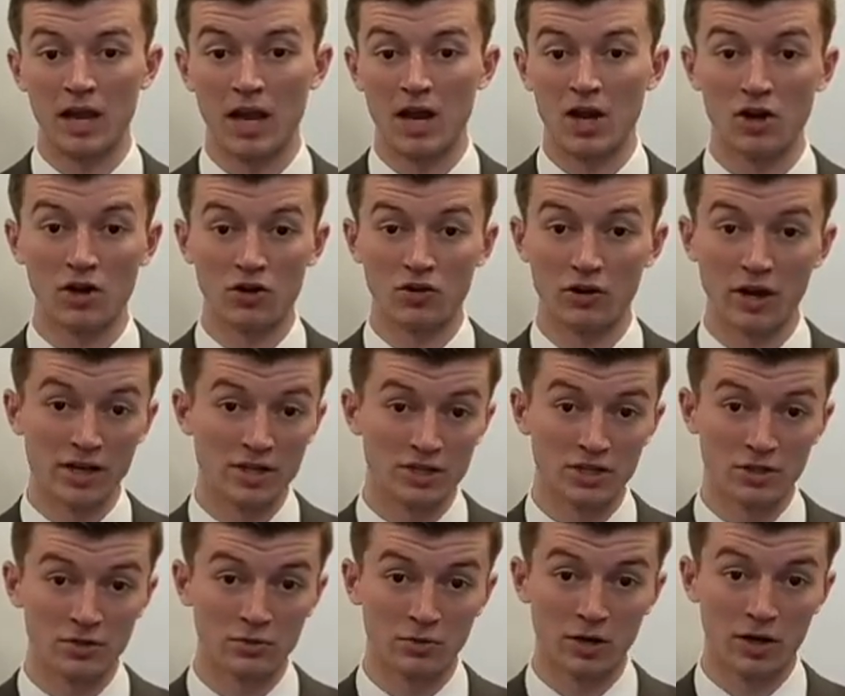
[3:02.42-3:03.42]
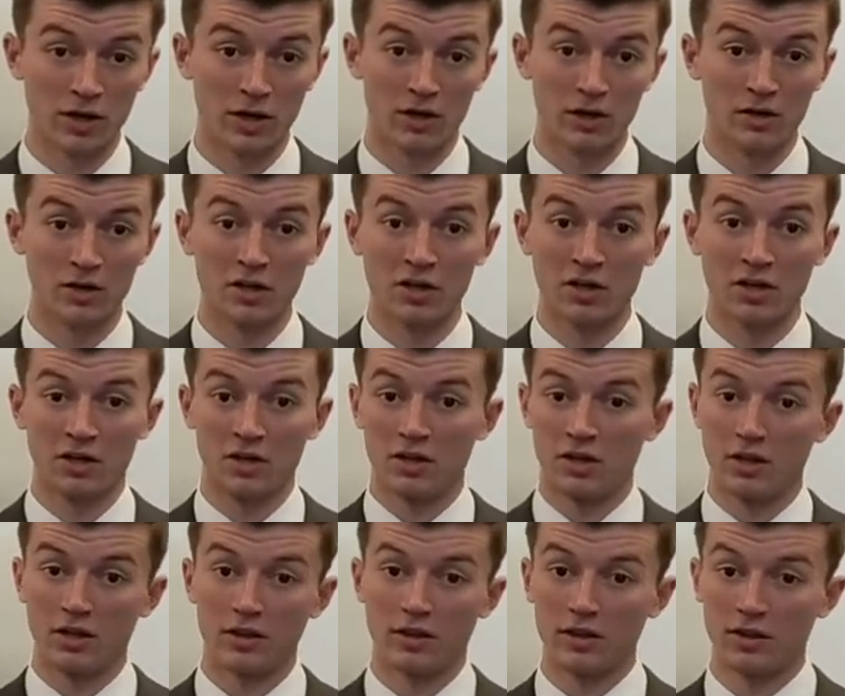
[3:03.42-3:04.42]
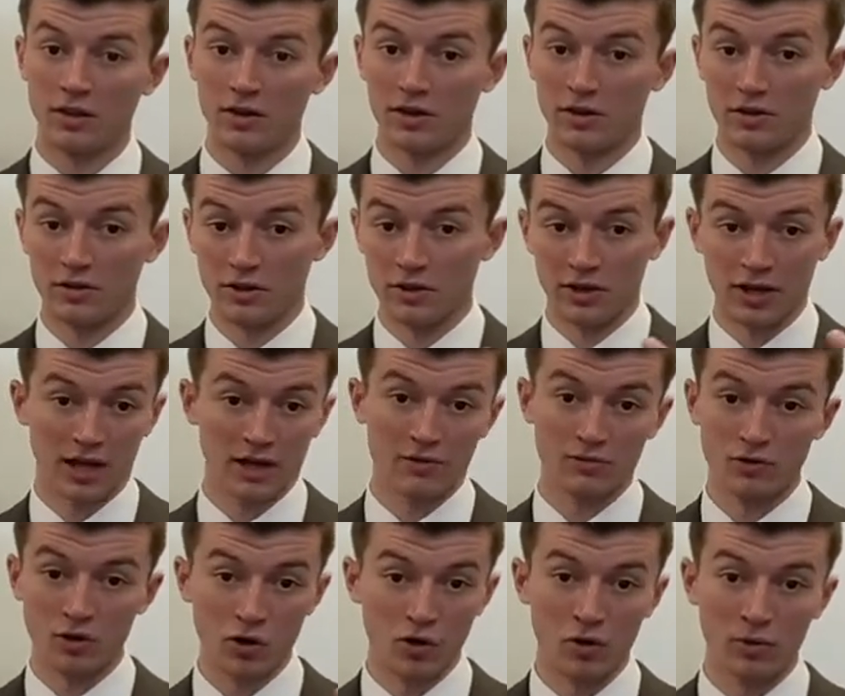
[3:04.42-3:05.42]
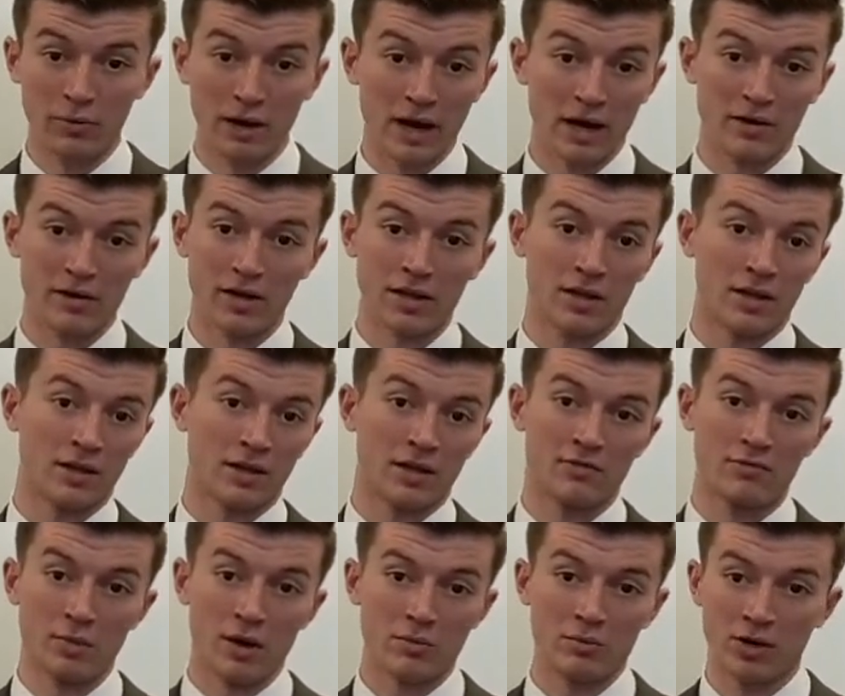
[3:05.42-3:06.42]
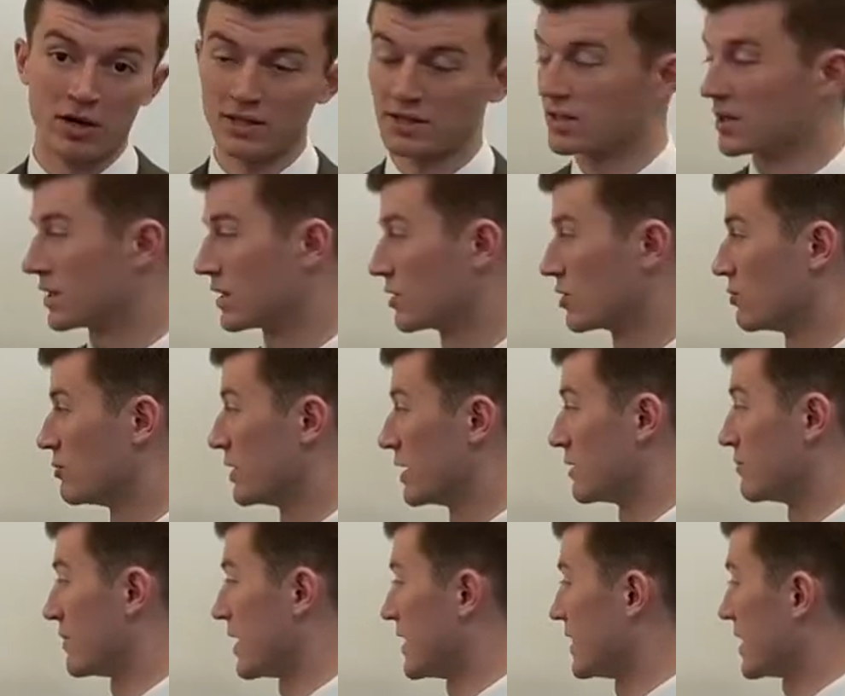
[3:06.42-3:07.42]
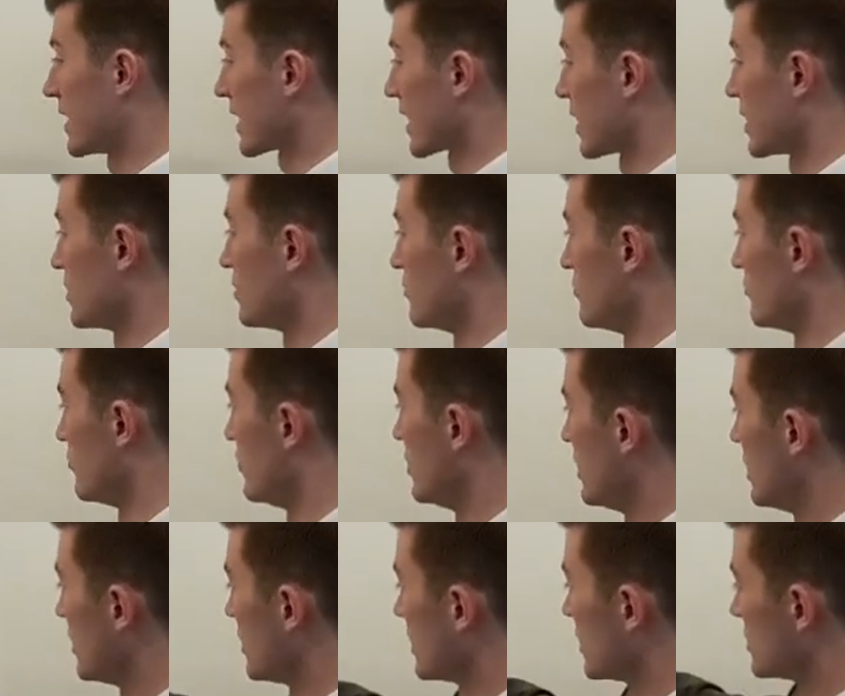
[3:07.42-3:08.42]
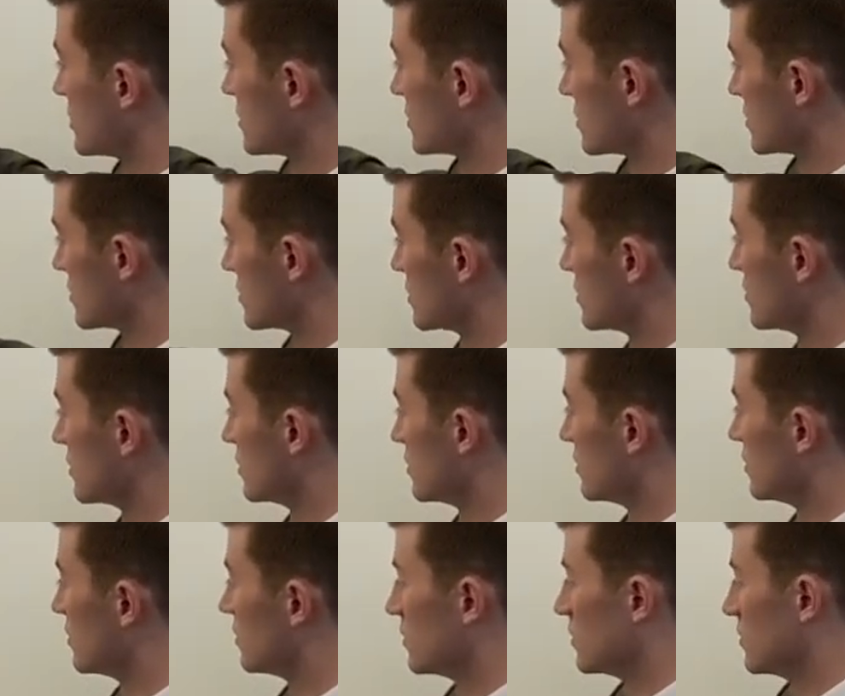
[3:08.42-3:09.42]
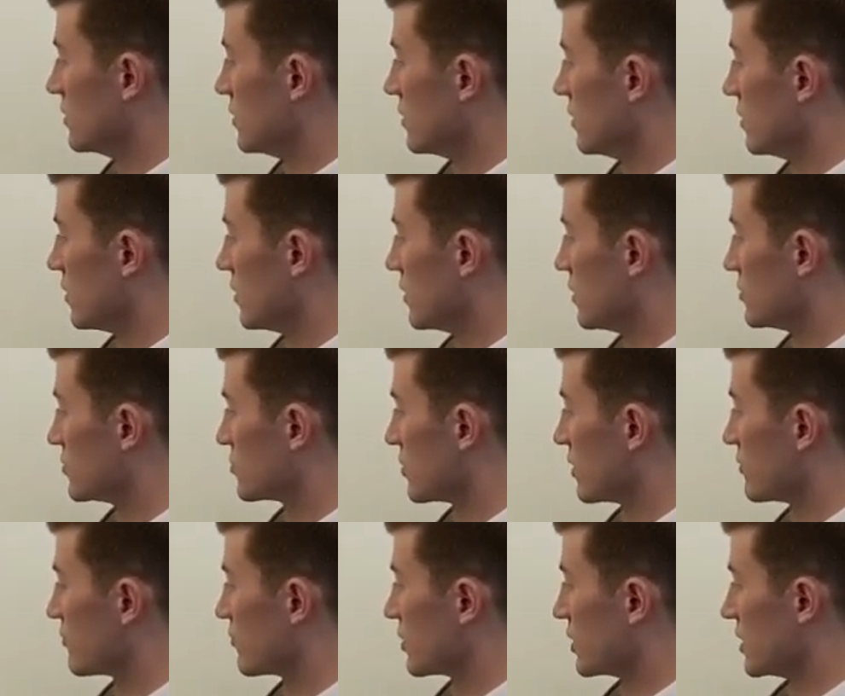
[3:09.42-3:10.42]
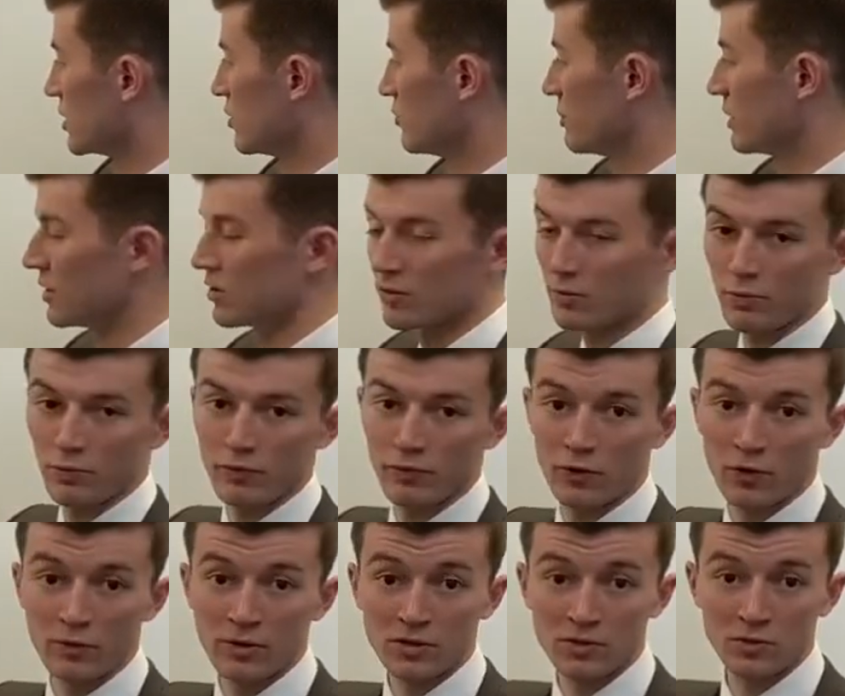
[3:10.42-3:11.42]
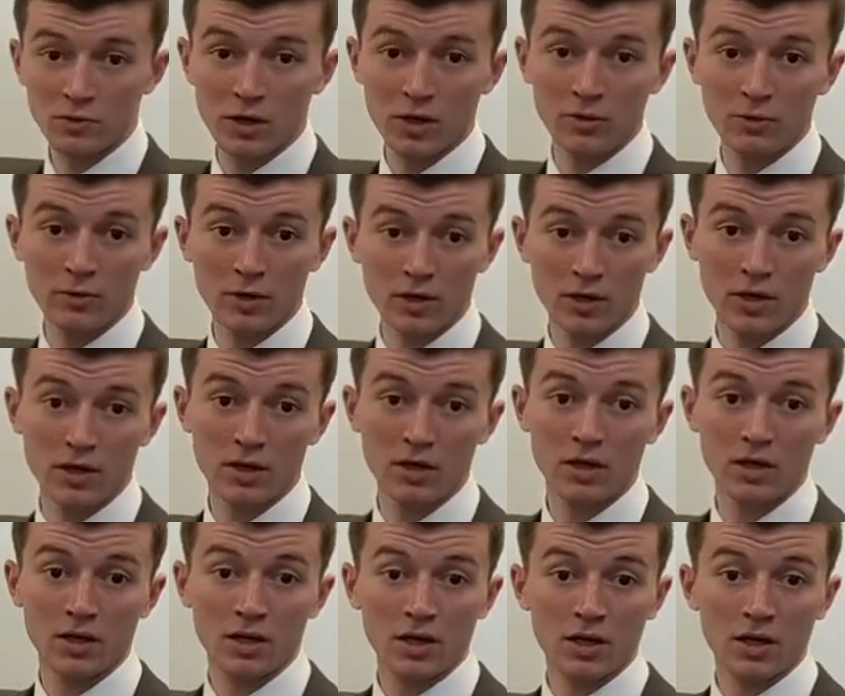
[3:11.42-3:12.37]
error correction, where they kind of know about it and they've memorized it a little bit, and that kind of gets transferred a little bit into performance, where we're